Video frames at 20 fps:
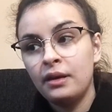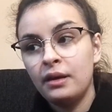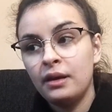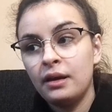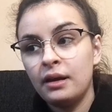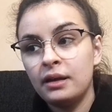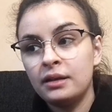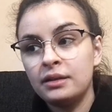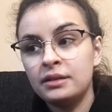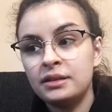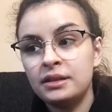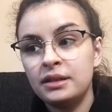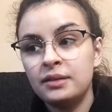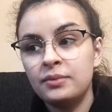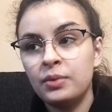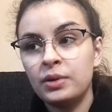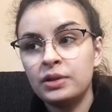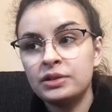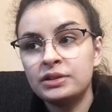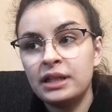and it
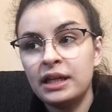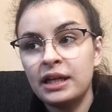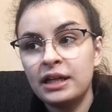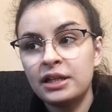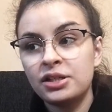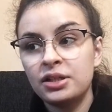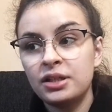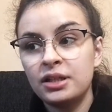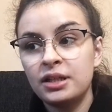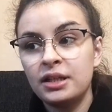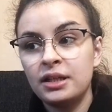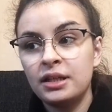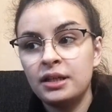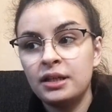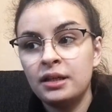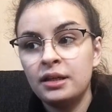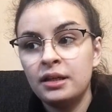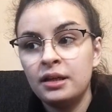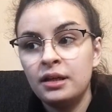was actually